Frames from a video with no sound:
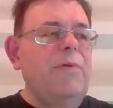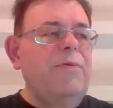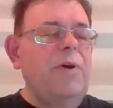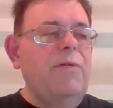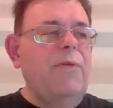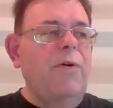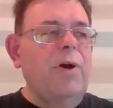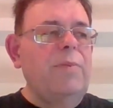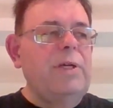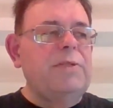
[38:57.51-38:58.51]
3 or 4
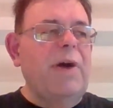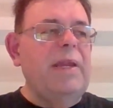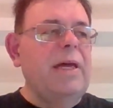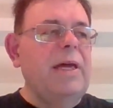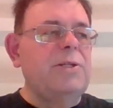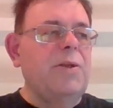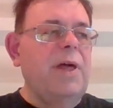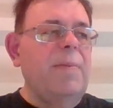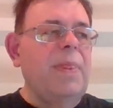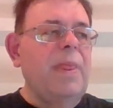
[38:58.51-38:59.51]
companies fighting each
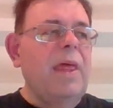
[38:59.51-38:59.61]
other,